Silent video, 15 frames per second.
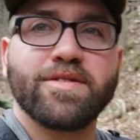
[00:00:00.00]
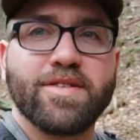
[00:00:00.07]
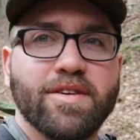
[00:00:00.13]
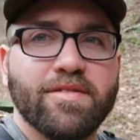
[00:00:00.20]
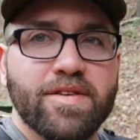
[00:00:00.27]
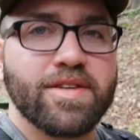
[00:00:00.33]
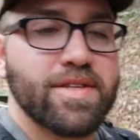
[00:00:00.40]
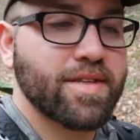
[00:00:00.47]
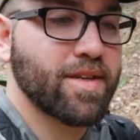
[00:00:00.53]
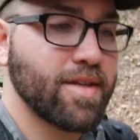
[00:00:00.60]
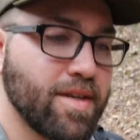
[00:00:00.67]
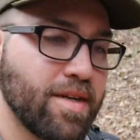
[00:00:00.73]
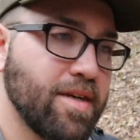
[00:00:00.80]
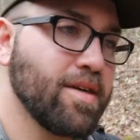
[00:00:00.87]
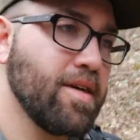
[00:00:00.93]
service.
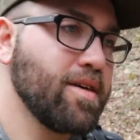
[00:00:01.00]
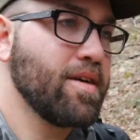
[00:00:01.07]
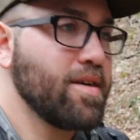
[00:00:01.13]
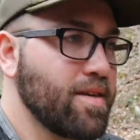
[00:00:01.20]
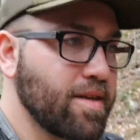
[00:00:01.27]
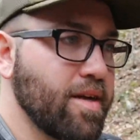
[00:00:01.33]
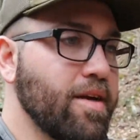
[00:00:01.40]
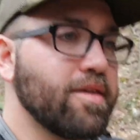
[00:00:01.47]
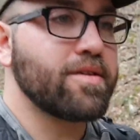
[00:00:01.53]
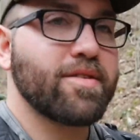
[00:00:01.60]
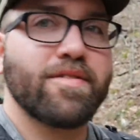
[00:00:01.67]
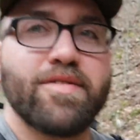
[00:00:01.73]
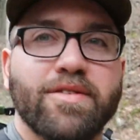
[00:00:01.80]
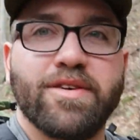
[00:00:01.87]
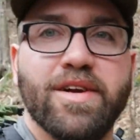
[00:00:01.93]
You know, so
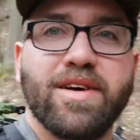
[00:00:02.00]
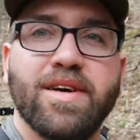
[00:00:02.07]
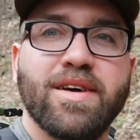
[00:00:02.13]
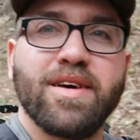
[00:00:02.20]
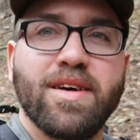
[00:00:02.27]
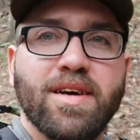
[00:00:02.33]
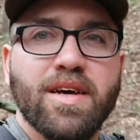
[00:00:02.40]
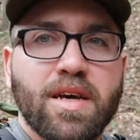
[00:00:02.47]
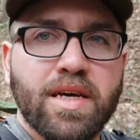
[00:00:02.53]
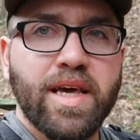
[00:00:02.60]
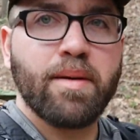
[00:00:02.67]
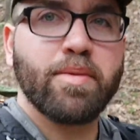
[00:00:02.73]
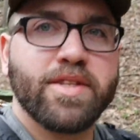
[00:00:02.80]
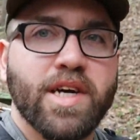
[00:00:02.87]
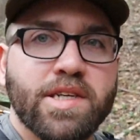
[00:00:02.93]
if you want to
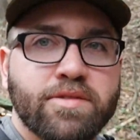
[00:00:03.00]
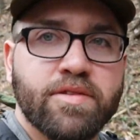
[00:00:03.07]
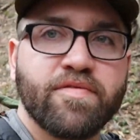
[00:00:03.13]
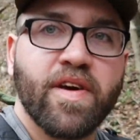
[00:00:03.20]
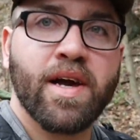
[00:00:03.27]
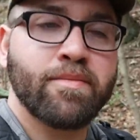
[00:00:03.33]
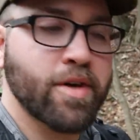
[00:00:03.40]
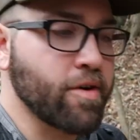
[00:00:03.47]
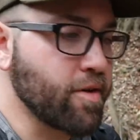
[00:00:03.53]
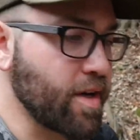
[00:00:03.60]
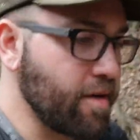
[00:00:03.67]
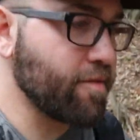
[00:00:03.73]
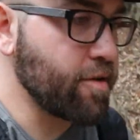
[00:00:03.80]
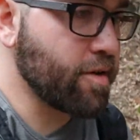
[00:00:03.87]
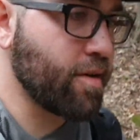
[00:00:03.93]
keep in touch with family or
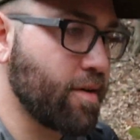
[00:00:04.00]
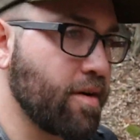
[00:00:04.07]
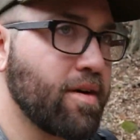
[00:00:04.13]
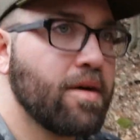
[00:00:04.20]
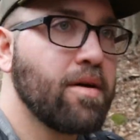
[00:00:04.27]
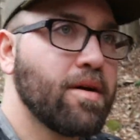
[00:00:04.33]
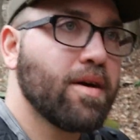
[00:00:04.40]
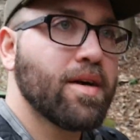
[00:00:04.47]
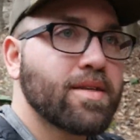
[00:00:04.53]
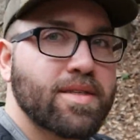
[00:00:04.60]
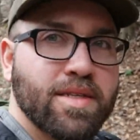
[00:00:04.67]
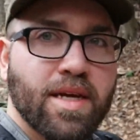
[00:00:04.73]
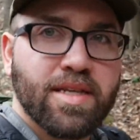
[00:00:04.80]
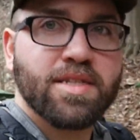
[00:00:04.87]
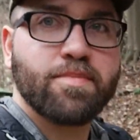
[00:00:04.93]
whatever, it's a
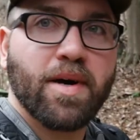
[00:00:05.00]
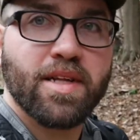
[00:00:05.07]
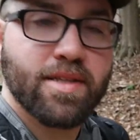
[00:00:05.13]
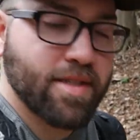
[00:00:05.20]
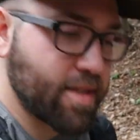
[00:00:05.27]
nice spot to